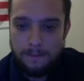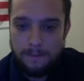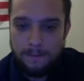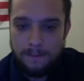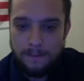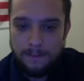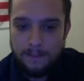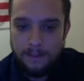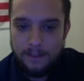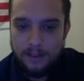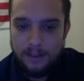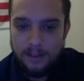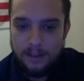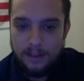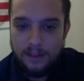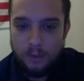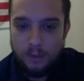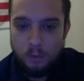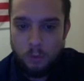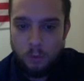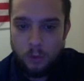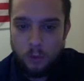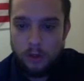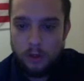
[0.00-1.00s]
And then
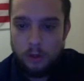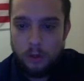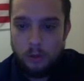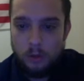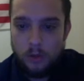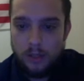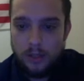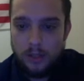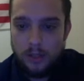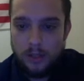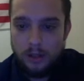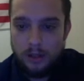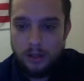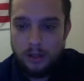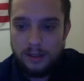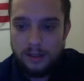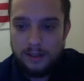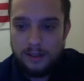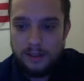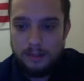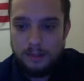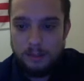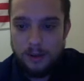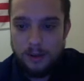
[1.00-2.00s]
we're going to want to click
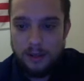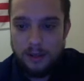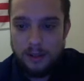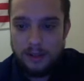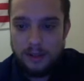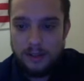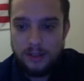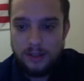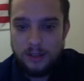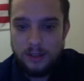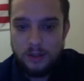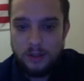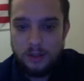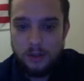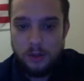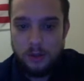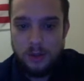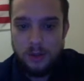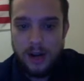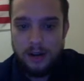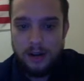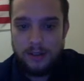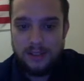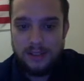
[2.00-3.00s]
this button to do
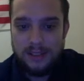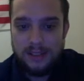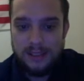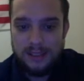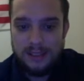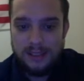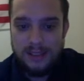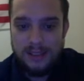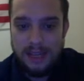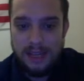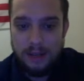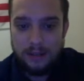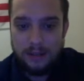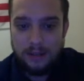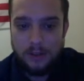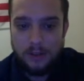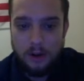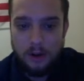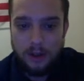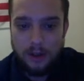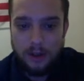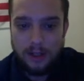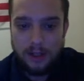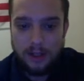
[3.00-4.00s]
our detailed
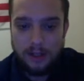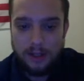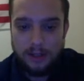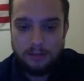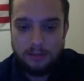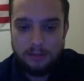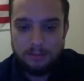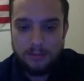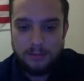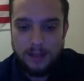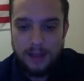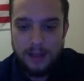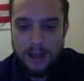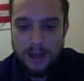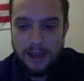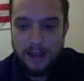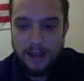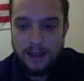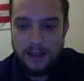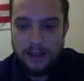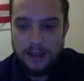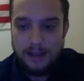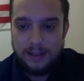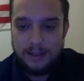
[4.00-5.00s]
targeting.
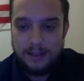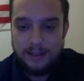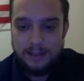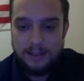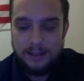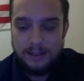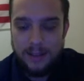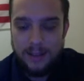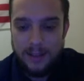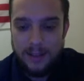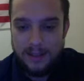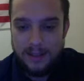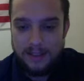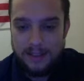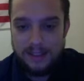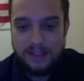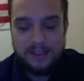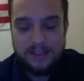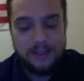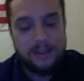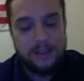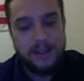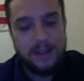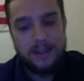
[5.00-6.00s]
And this
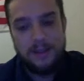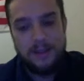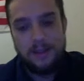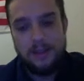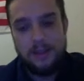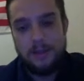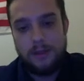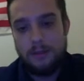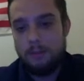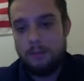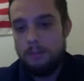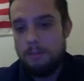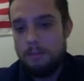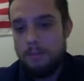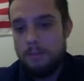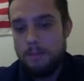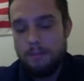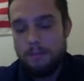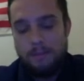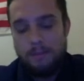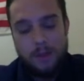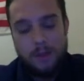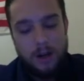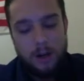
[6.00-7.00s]
is
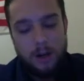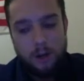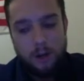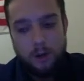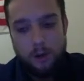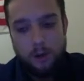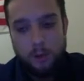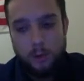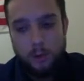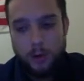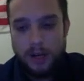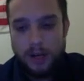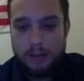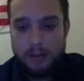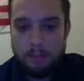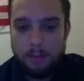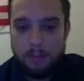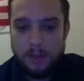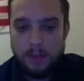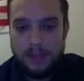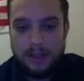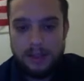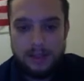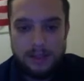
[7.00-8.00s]
a great
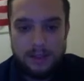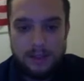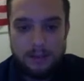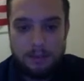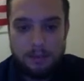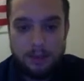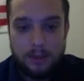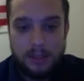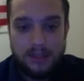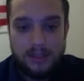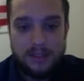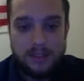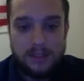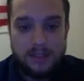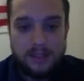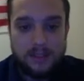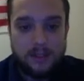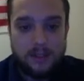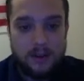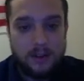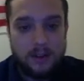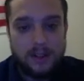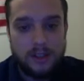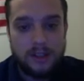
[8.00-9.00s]
place to
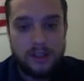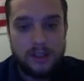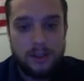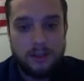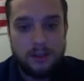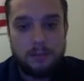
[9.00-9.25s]
start here.